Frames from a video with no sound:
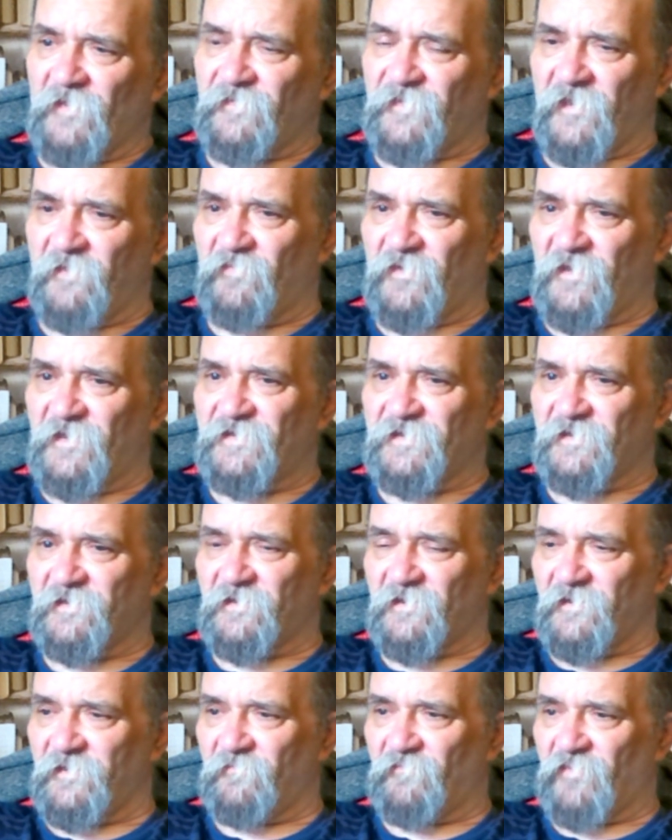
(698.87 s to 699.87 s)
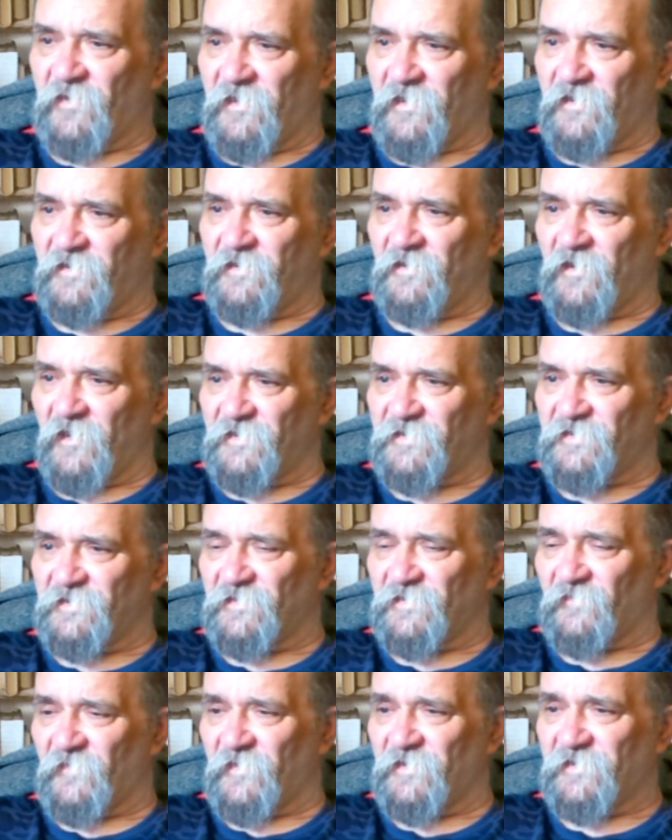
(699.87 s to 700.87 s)
they basically paid a
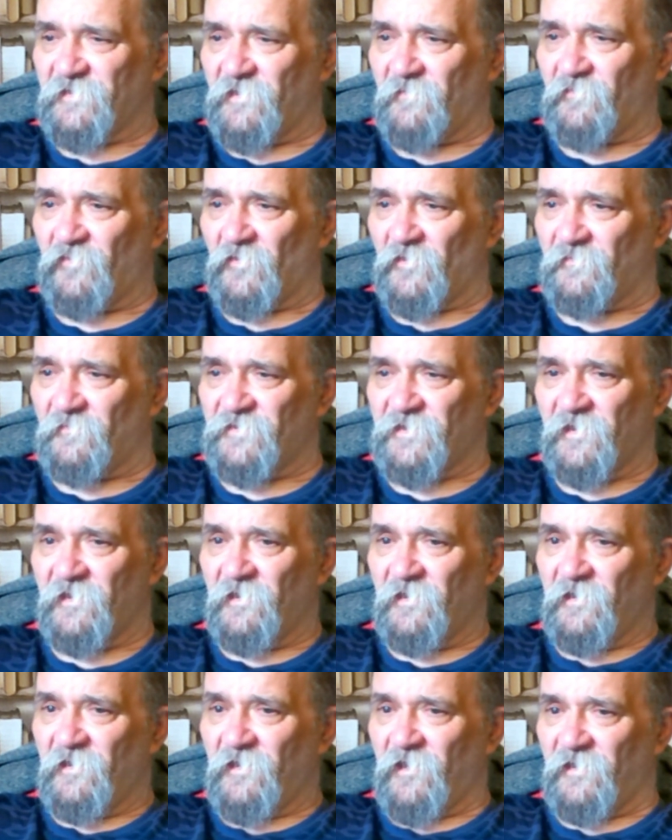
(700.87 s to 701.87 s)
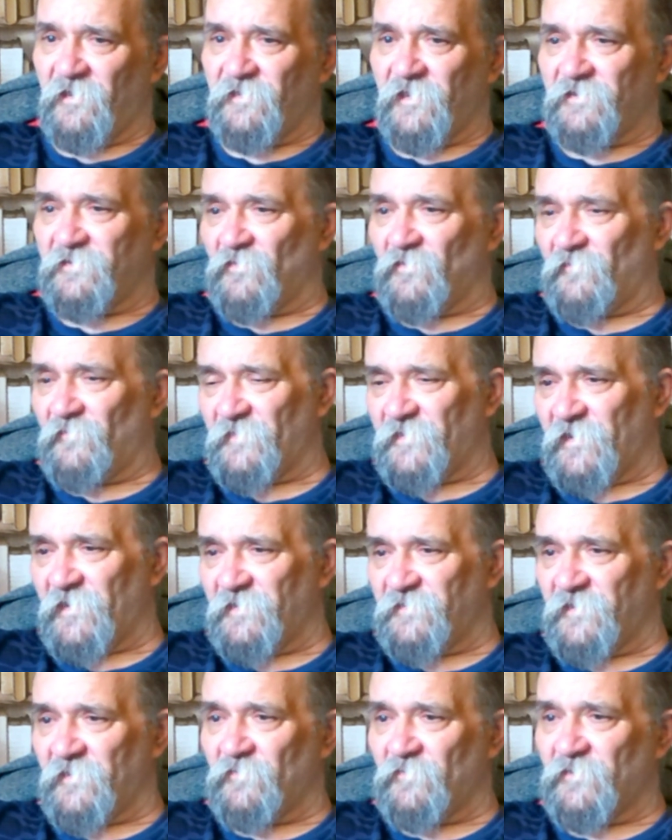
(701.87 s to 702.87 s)
licence fee to the pubs, and then
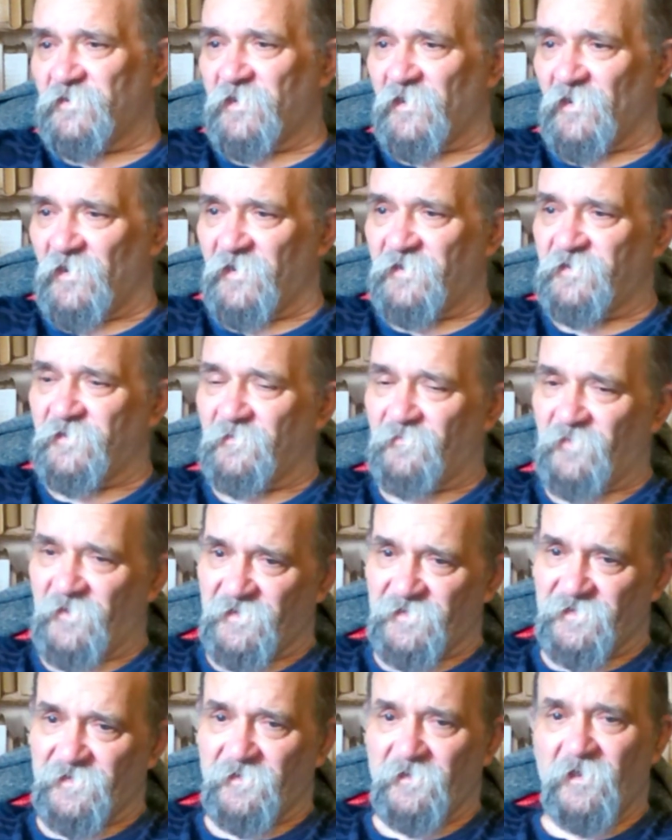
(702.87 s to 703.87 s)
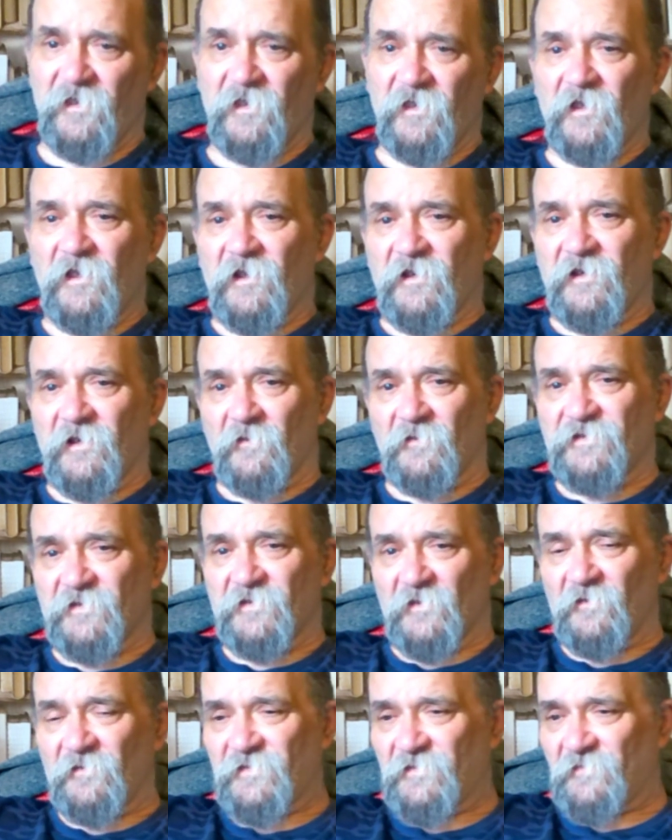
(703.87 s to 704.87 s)
overnight they would collect the piss. Now, it's
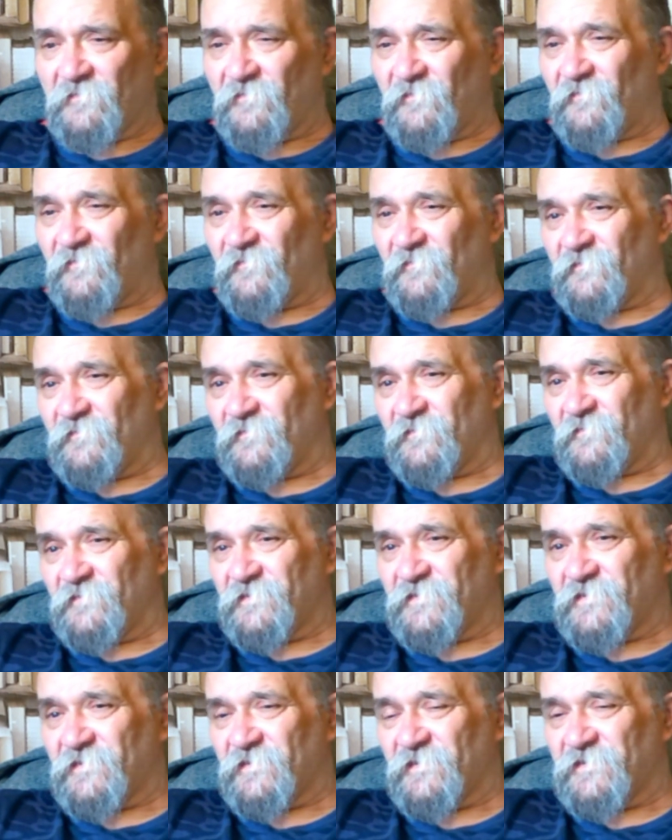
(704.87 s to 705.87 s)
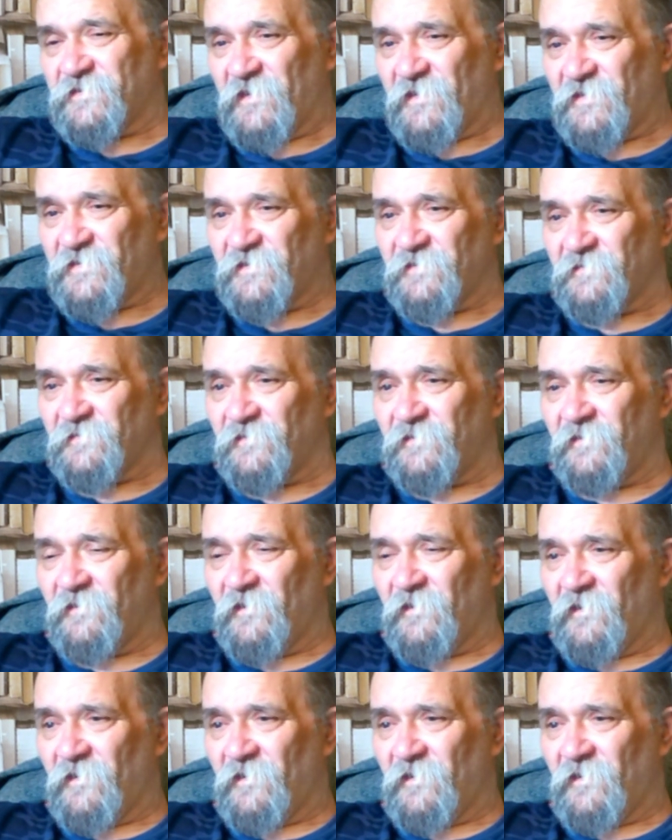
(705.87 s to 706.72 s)
also suggested